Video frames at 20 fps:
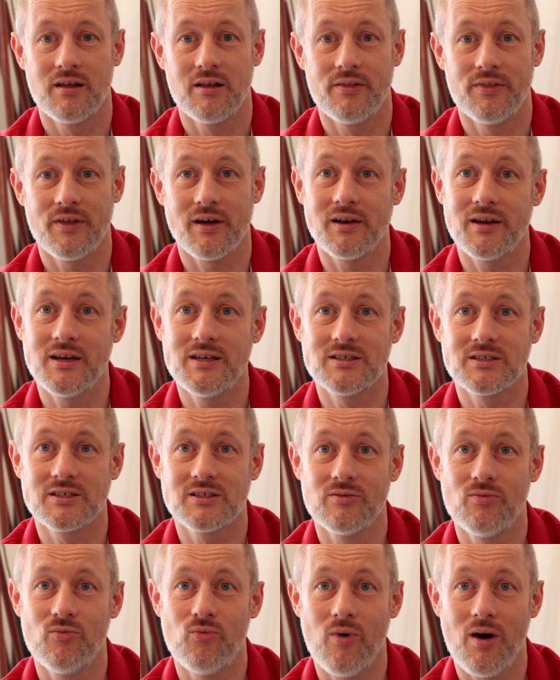That leads us
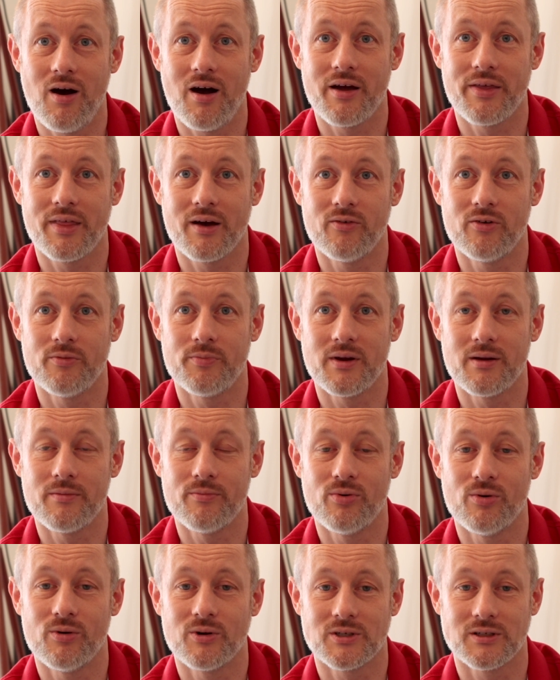to why that would be
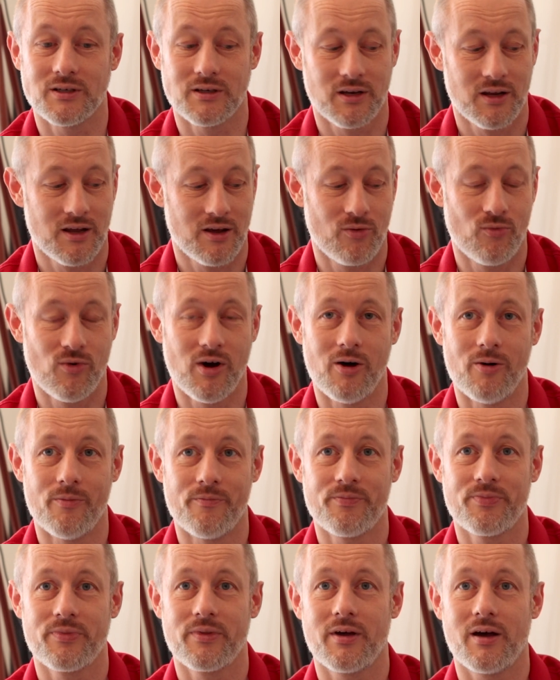important. Well,
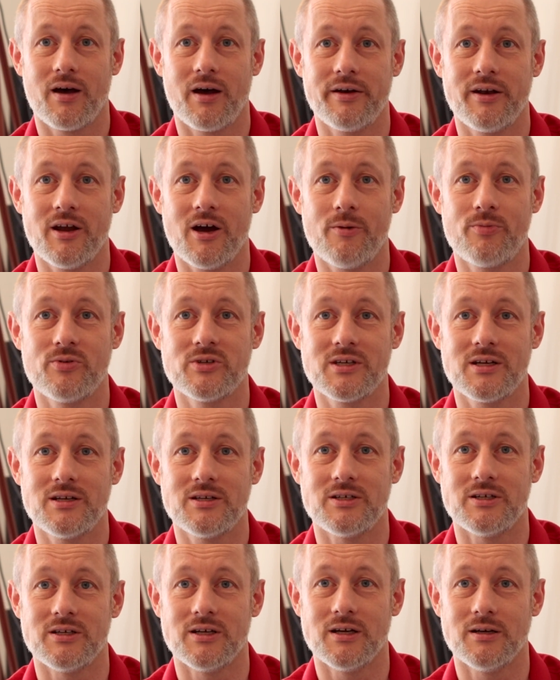I now
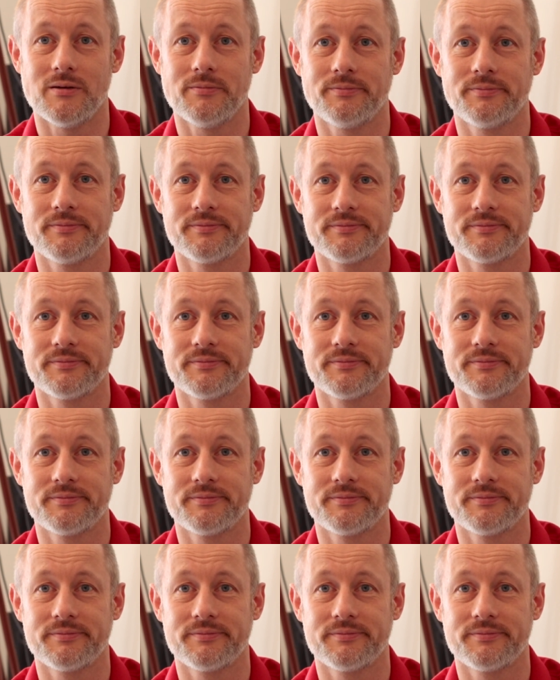present to you